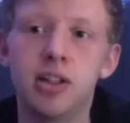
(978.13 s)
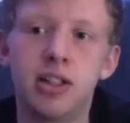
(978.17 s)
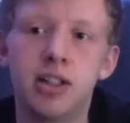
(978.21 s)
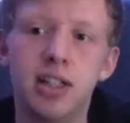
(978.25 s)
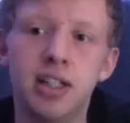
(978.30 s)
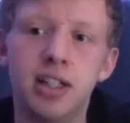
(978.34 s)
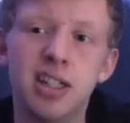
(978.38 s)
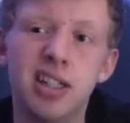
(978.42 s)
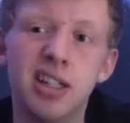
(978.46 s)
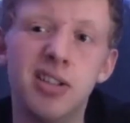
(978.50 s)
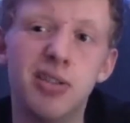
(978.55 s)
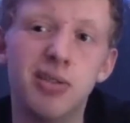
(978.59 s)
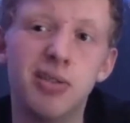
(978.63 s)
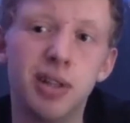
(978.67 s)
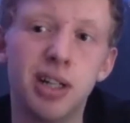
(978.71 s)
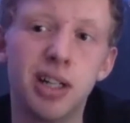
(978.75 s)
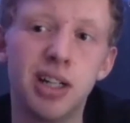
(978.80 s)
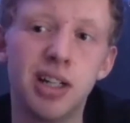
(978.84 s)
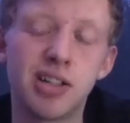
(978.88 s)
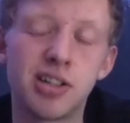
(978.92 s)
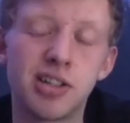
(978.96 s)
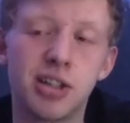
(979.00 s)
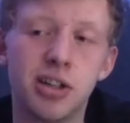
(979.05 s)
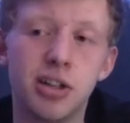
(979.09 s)
and didn't really
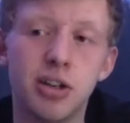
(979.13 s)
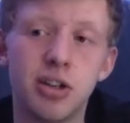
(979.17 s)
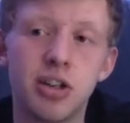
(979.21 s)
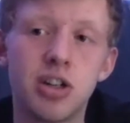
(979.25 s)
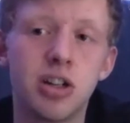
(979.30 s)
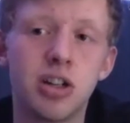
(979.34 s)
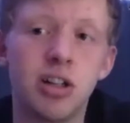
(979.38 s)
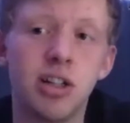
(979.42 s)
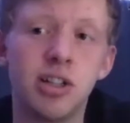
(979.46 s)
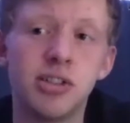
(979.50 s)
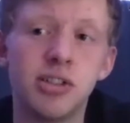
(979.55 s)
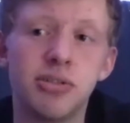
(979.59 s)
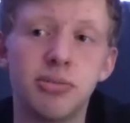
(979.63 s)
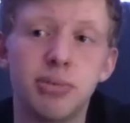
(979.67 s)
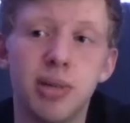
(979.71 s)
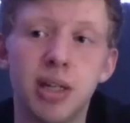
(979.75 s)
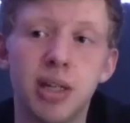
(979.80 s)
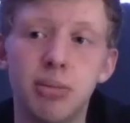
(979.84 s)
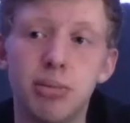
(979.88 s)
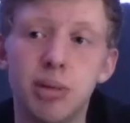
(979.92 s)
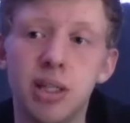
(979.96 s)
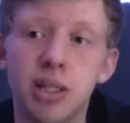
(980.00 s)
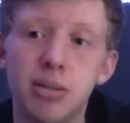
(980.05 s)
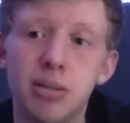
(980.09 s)
socialize with many
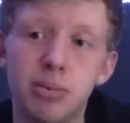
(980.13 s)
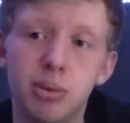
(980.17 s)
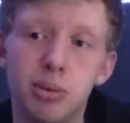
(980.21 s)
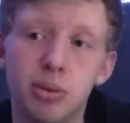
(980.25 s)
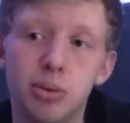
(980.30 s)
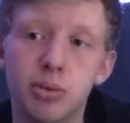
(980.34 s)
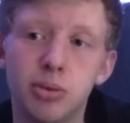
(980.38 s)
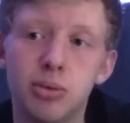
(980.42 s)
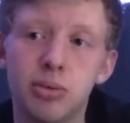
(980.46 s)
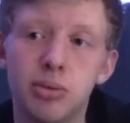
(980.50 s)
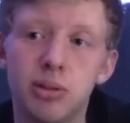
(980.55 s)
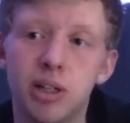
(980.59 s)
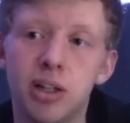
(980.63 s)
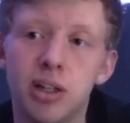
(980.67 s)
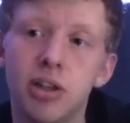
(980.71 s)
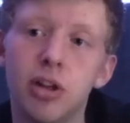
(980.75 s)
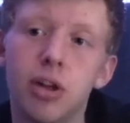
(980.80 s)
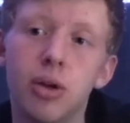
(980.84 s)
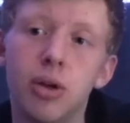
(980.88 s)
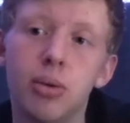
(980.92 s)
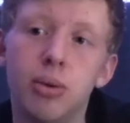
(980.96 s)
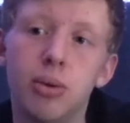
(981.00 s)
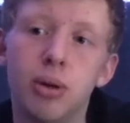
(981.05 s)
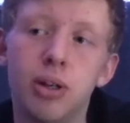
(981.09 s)
people, and
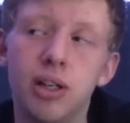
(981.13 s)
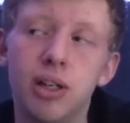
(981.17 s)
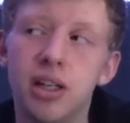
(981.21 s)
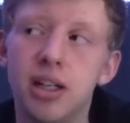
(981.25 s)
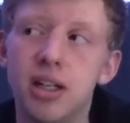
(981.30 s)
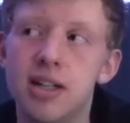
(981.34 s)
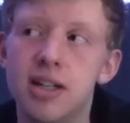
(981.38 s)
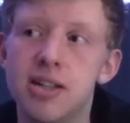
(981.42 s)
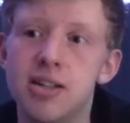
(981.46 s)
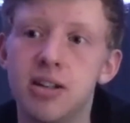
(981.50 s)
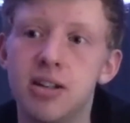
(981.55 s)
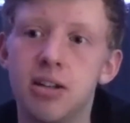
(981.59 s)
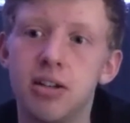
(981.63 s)
no one in his